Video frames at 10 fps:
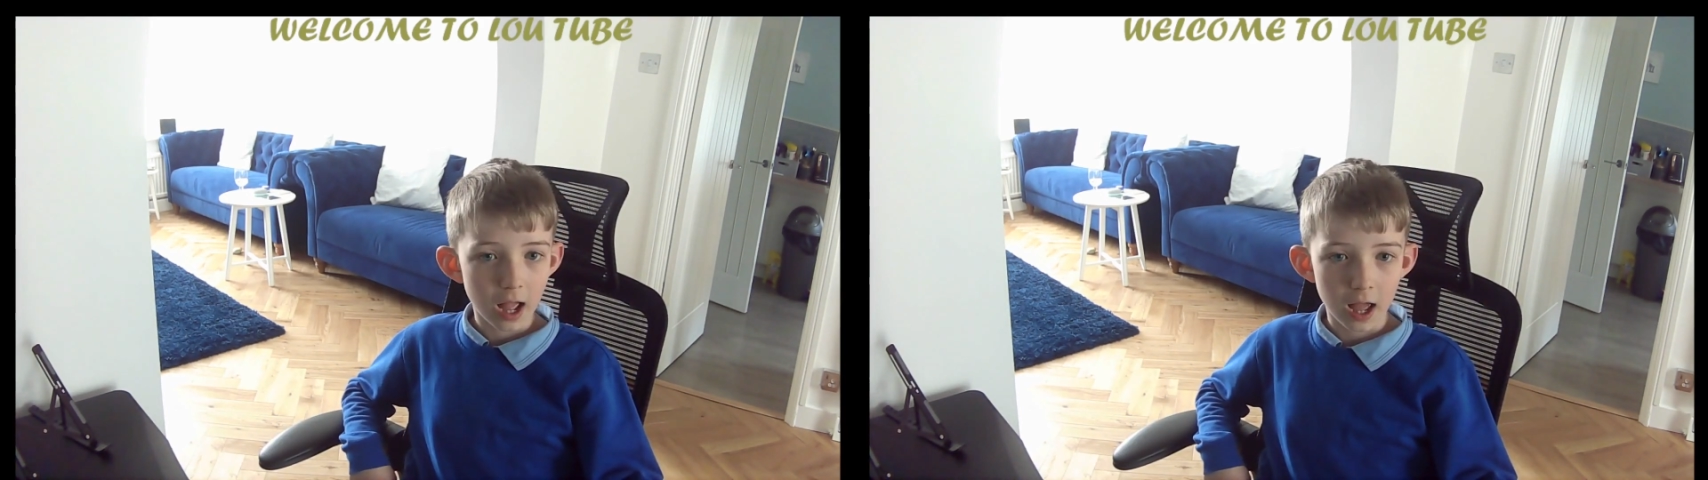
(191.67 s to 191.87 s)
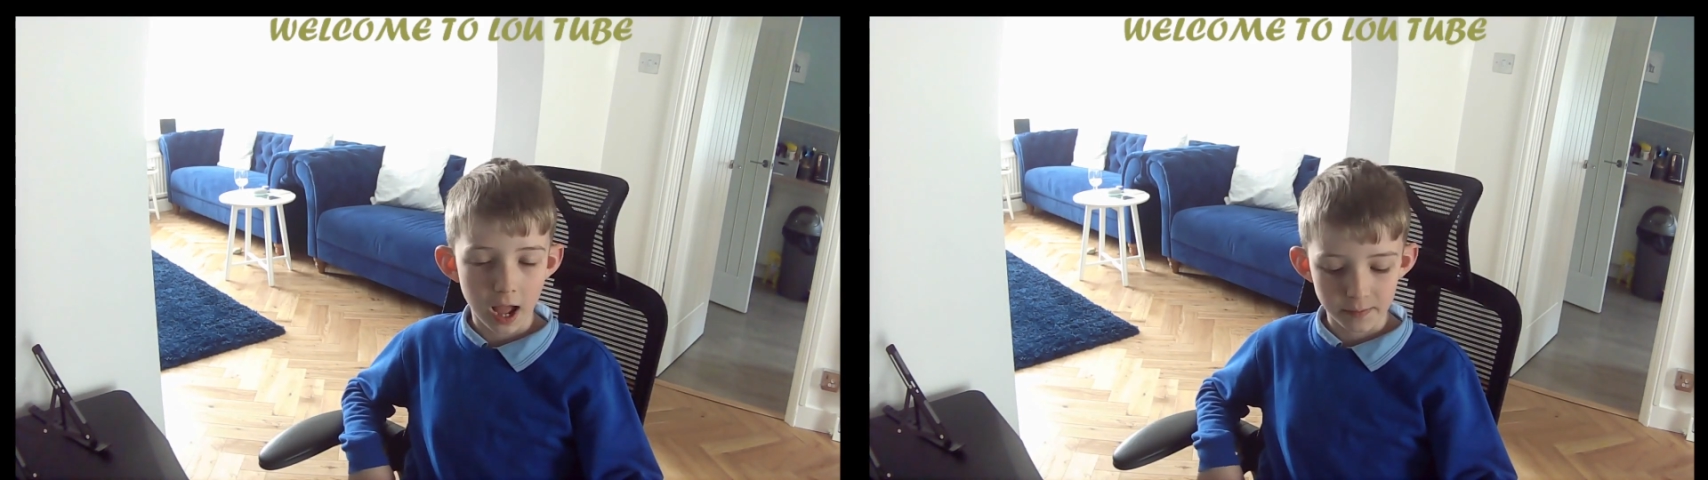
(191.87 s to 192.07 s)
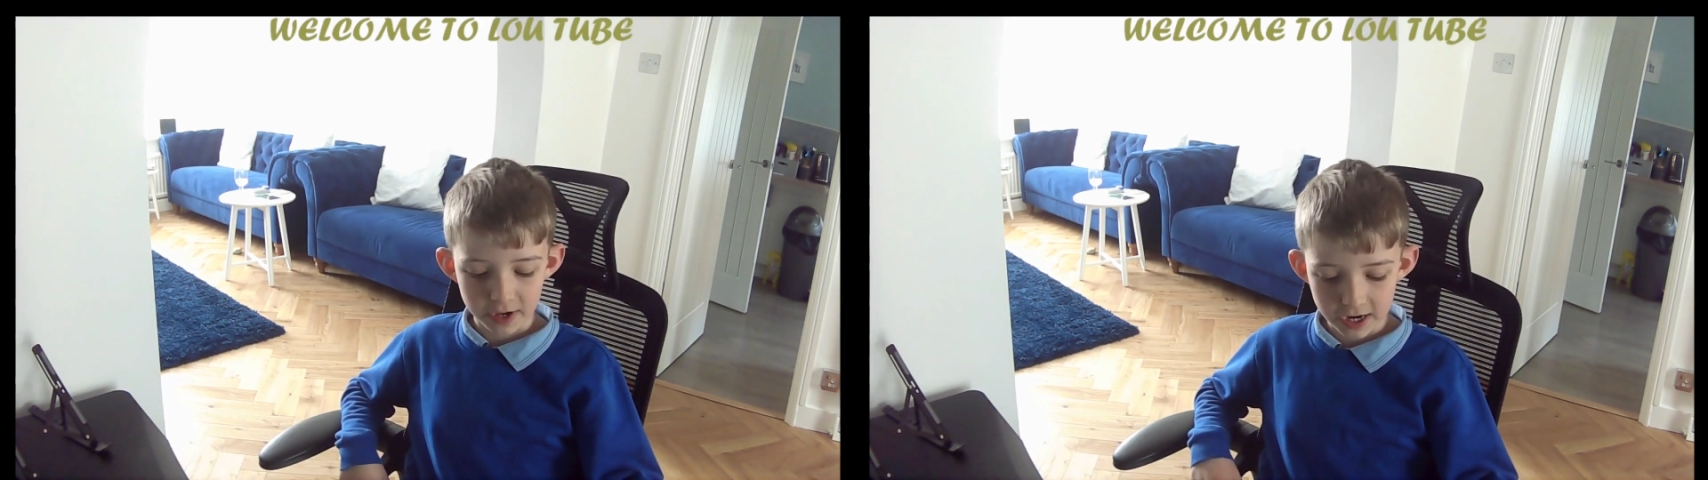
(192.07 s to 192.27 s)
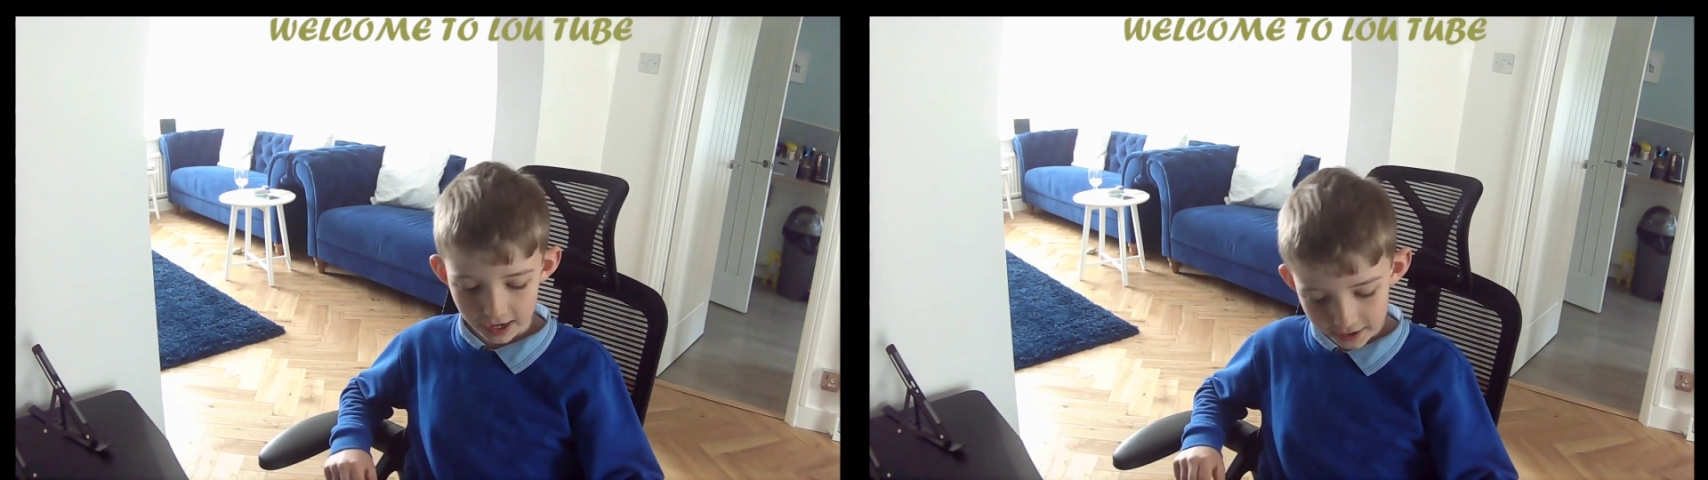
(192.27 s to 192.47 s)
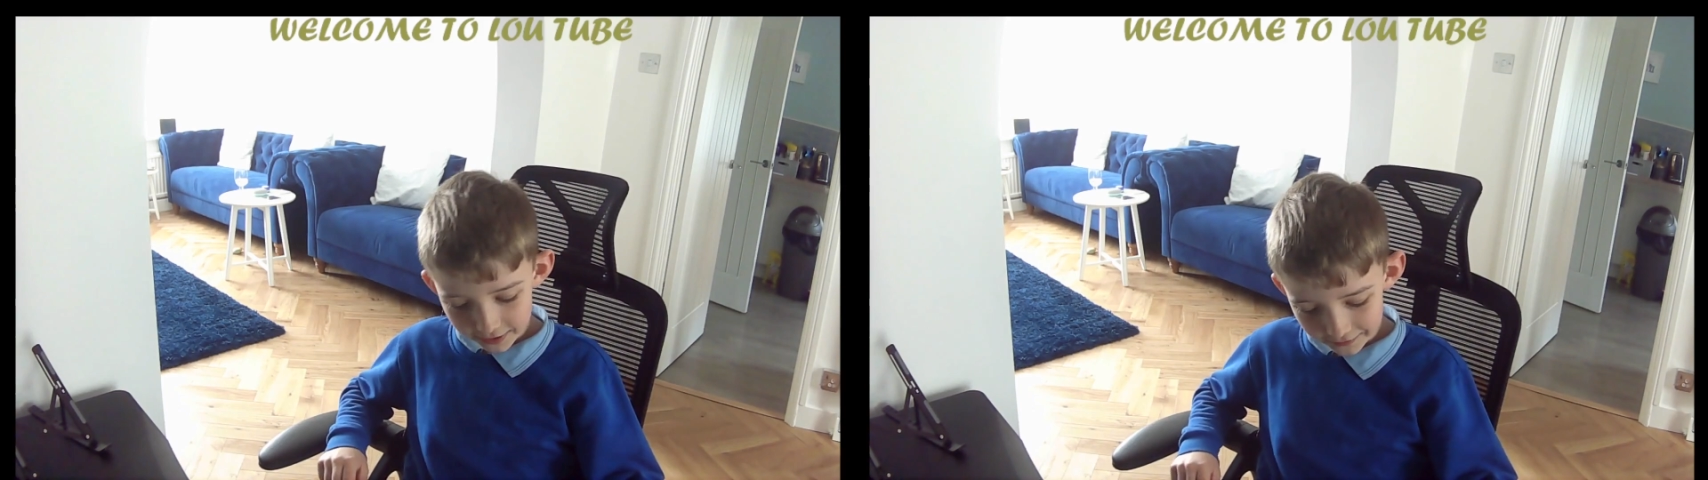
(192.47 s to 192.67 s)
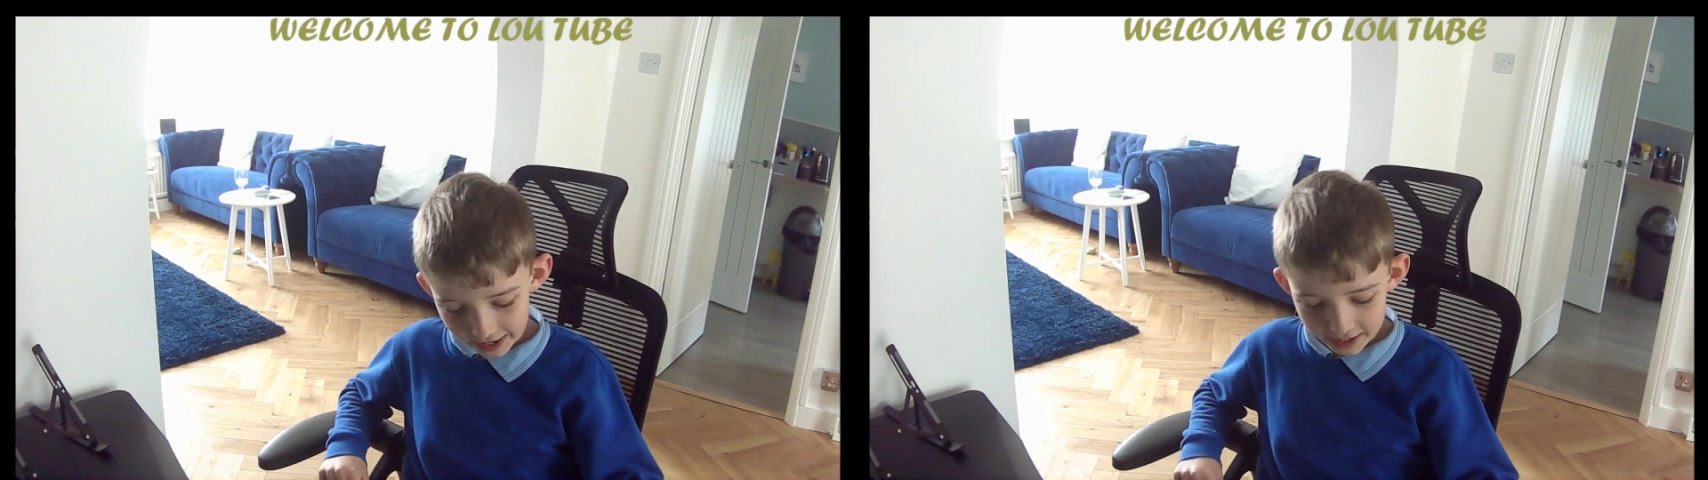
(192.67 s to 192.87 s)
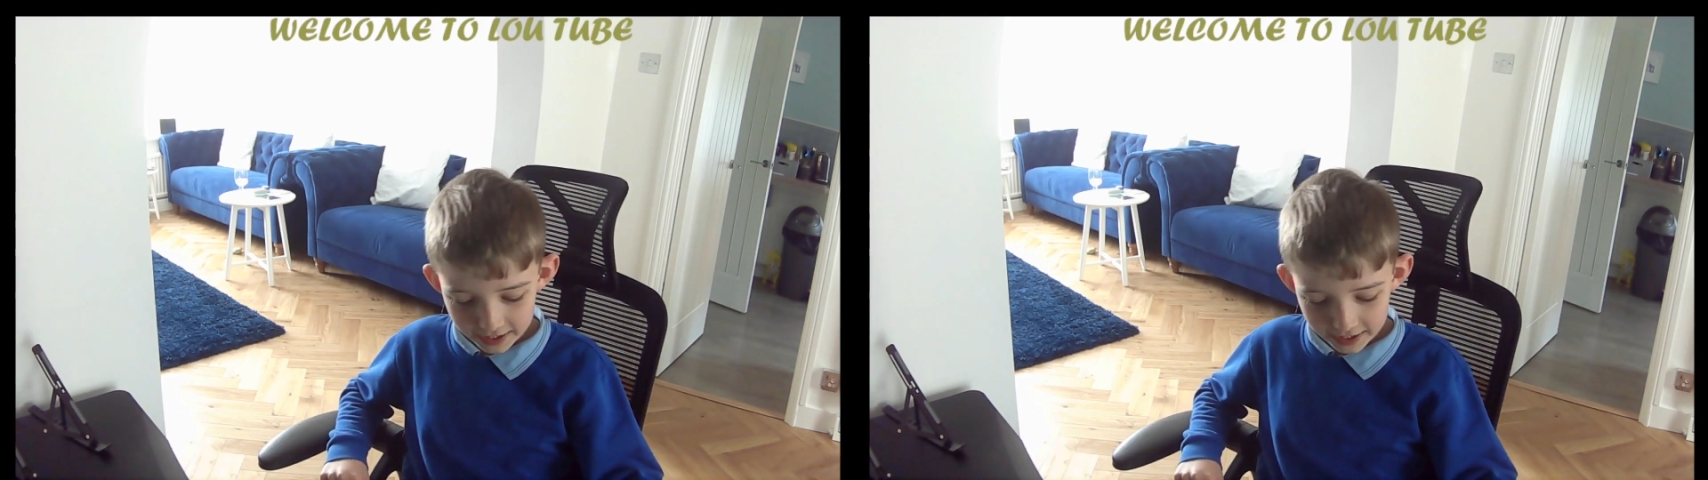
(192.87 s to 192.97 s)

Anoret